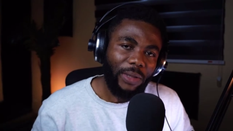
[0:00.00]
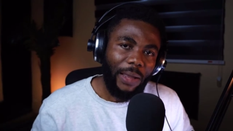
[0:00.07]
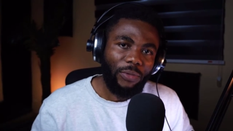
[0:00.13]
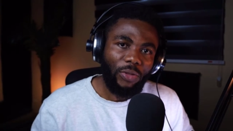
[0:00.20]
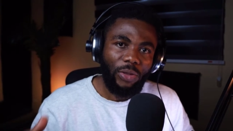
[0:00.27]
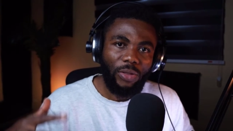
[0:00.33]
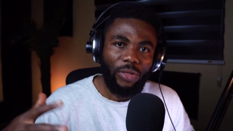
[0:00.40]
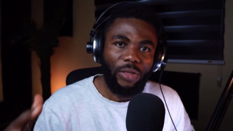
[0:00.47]

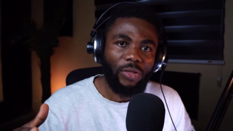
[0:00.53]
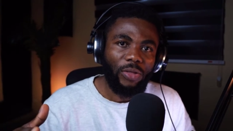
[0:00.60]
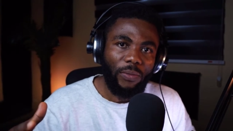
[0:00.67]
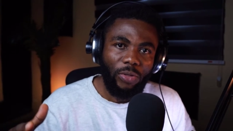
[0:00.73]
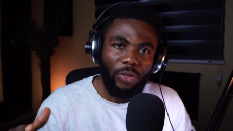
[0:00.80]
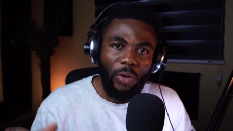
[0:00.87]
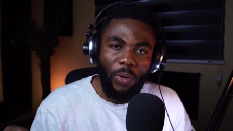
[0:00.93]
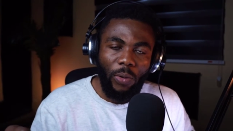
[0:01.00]
sometimes you can see
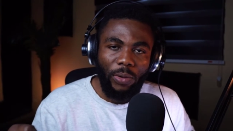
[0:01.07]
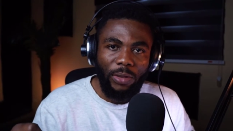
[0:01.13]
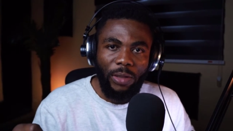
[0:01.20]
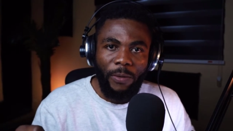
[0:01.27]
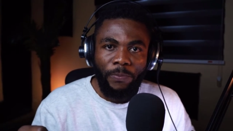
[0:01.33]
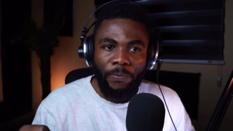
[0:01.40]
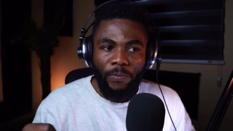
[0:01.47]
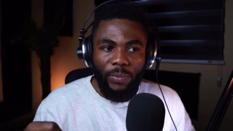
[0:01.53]
some
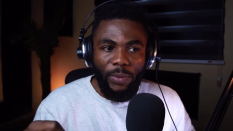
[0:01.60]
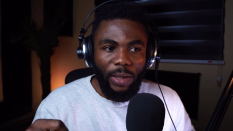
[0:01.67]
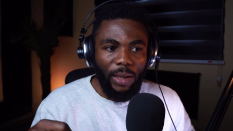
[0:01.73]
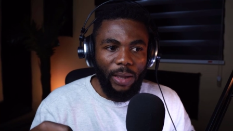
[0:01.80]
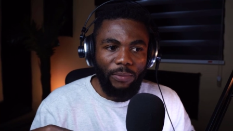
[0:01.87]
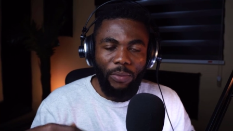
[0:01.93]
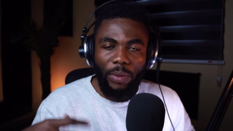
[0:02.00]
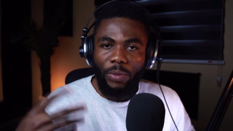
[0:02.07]
songs
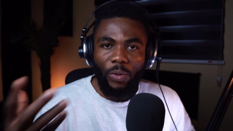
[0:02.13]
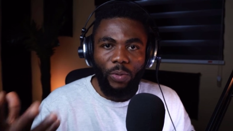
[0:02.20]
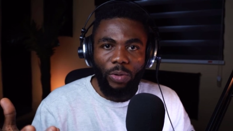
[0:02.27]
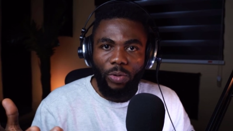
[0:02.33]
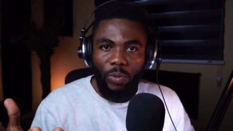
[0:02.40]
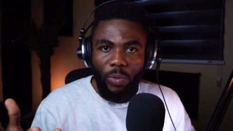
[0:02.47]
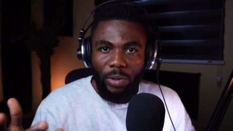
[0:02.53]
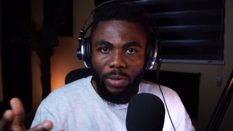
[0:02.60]
and maybe
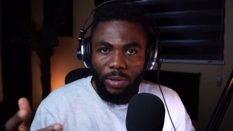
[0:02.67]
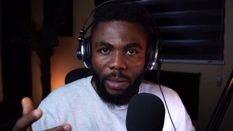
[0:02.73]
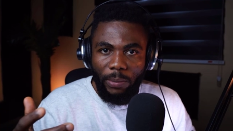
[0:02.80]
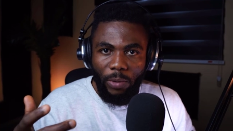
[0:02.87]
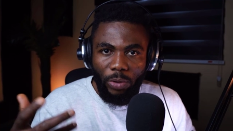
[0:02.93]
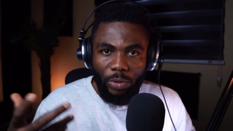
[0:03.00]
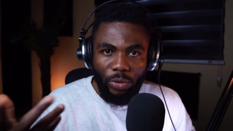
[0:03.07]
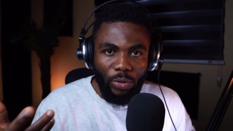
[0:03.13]
you want to watch
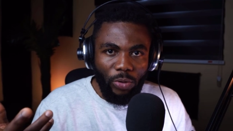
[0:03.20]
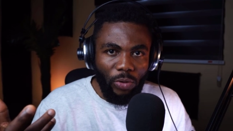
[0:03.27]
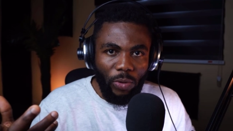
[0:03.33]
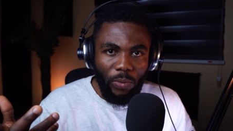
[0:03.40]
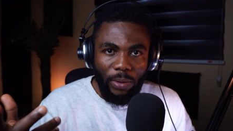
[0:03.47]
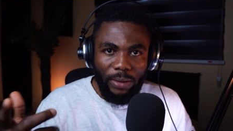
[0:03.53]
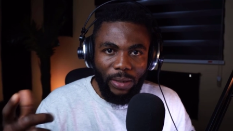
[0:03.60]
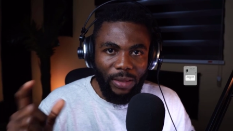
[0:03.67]
them on
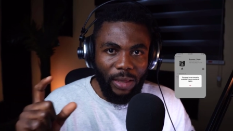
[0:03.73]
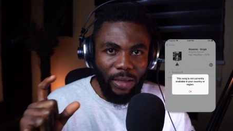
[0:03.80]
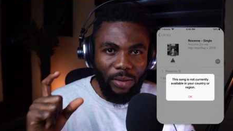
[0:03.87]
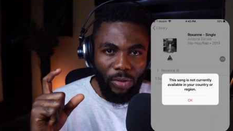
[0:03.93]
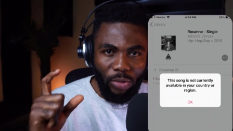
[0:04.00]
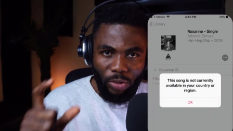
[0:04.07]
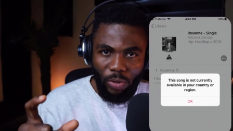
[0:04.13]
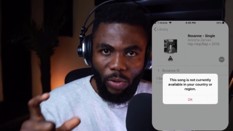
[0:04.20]
YouTube and they
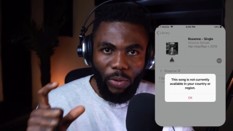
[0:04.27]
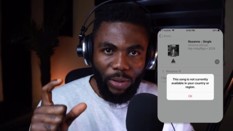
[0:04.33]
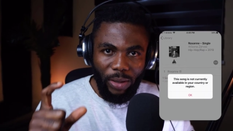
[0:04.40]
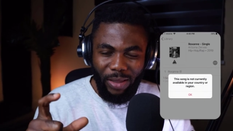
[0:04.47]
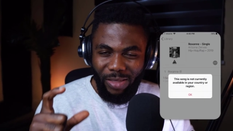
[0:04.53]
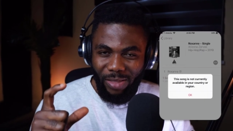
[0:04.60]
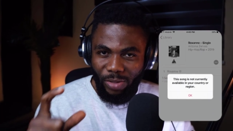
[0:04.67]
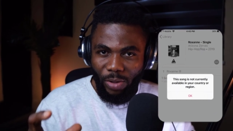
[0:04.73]
say this
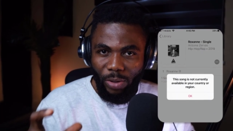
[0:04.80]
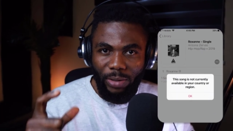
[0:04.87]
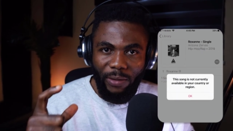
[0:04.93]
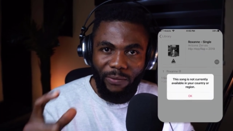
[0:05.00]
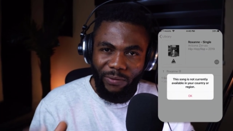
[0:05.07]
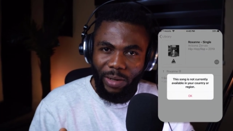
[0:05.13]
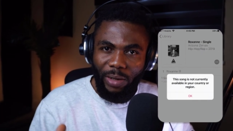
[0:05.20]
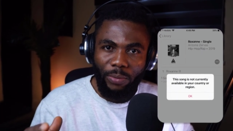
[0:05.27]
song is
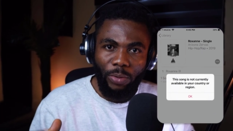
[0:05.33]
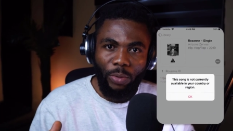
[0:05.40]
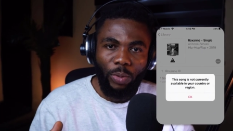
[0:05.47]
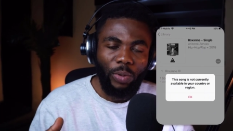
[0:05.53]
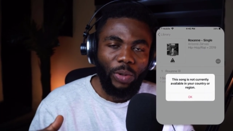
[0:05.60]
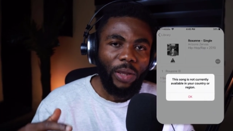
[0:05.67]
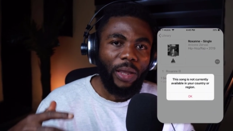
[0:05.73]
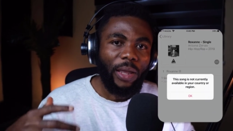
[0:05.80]
not
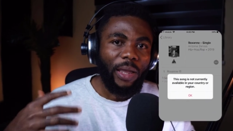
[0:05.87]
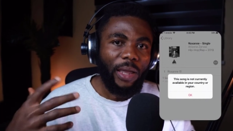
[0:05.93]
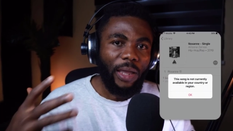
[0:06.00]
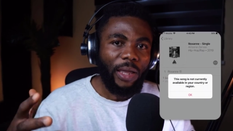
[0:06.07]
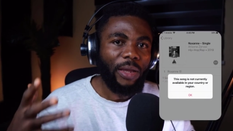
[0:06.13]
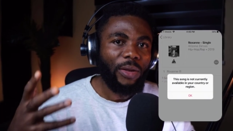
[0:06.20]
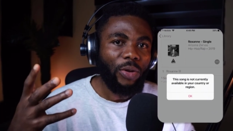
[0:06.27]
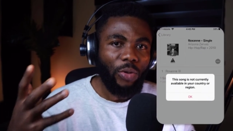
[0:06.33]
available
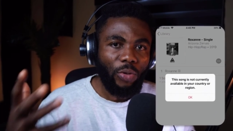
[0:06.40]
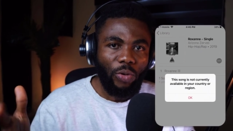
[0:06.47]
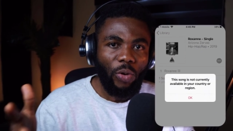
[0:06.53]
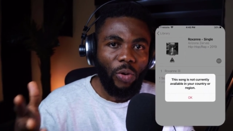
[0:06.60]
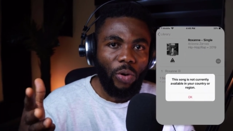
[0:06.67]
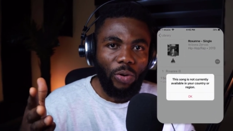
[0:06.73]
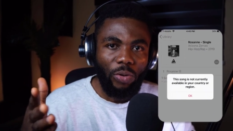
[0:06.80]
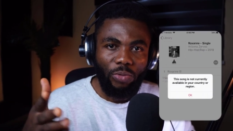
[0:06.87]
in
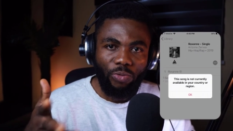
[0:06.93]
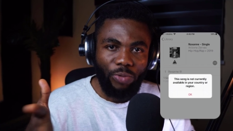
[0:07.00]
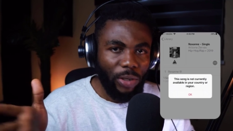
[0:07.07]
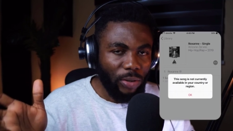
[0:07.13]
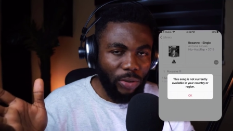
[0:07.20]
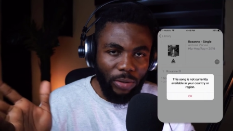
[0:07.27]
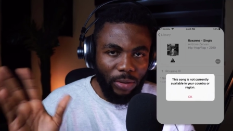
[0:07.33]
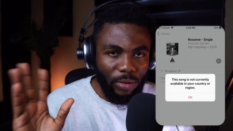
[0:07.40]
your
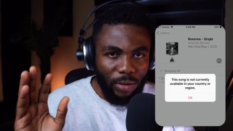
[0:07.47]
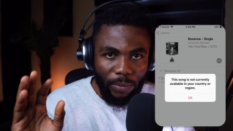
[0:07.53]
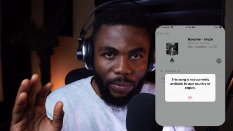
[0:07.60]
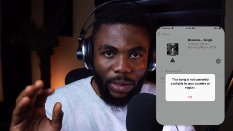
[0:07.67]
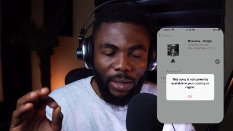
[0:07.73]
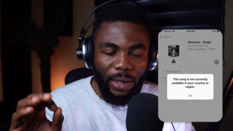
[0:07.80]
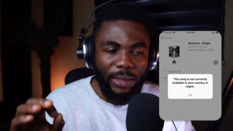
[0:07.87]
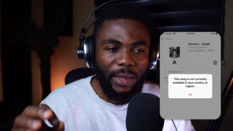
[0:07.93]
region or
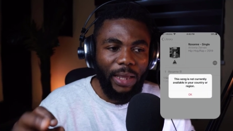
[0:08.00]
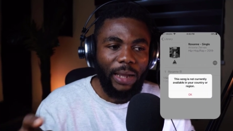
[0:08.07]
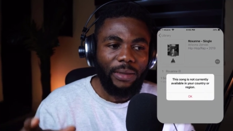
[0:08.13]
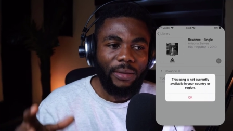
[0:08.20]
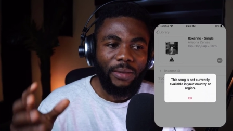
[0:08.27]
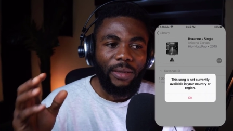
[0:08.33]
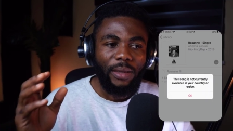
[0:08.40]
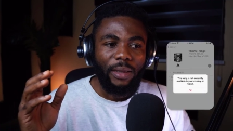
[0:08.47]
something like
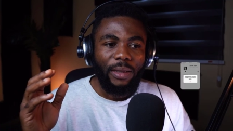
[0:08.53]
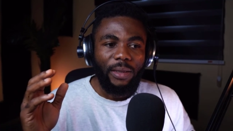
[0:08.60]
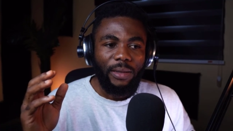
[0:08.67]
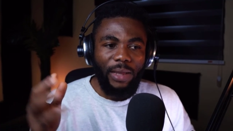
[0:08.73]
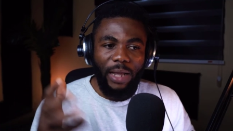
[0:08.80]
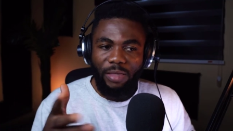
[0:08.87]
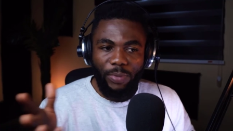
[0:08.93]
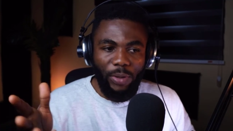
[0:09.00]
that.
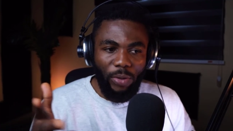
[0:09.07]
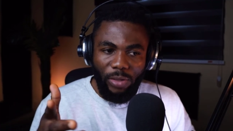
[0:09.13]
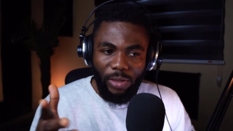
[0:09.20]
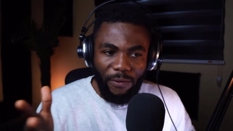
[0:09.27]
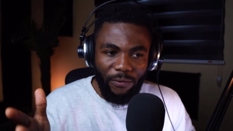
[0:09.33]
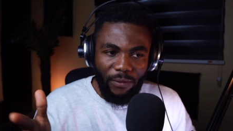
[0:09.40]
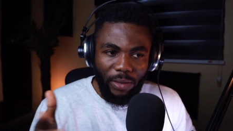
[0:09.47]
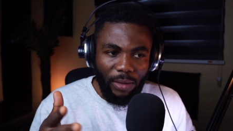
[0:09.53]
That's
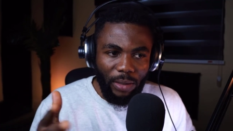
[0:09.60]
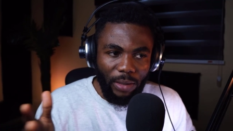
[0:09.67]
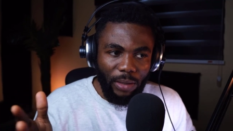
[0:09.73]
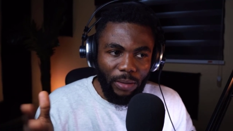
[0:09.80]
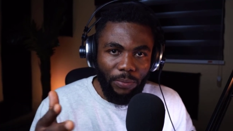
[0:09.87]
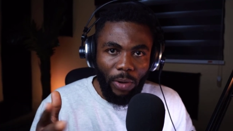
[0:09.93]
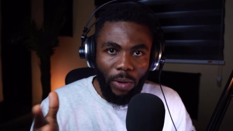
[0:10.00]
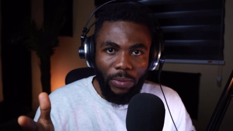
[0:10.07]
because the,
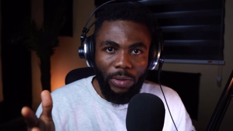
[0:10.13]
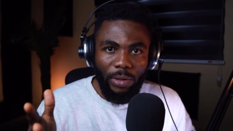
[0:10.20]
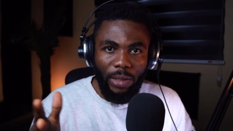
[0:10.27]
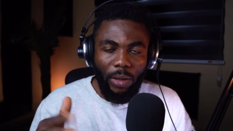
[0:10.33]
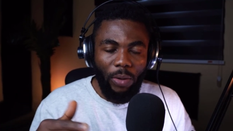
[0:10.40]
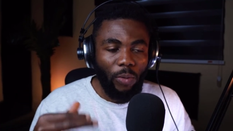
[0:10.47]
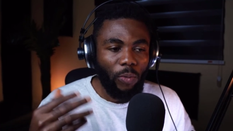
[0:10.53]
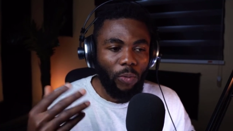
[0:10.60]
the, the
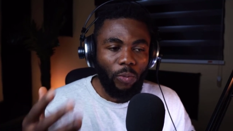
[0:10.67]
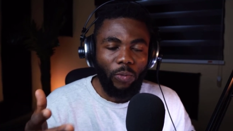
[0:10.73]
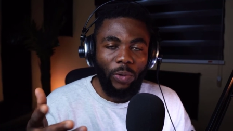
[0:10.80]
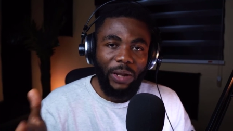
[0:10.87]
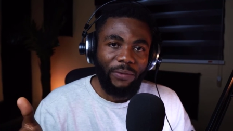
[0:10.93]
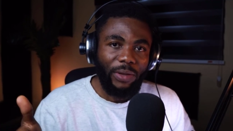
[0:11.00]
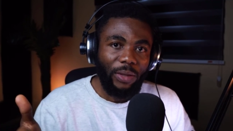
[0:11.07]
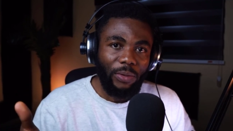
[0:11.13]
publisher, or
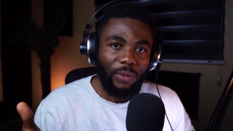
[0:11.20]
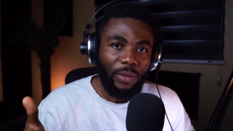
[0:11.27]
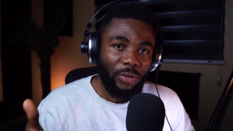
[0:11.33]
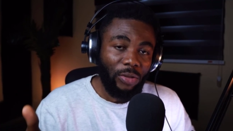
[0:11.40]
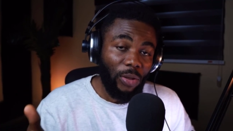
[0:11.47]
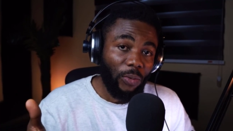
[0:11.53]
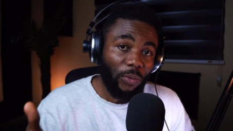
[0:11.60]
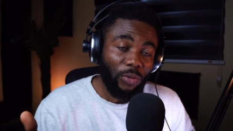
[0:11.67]
whenever the,
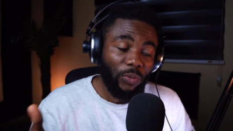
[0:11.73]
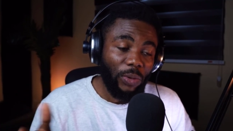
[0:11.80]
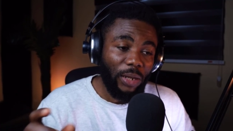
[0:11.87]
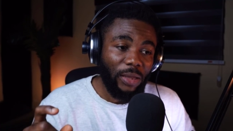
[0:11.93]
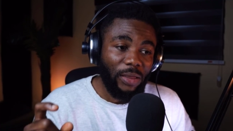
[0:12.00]
the song was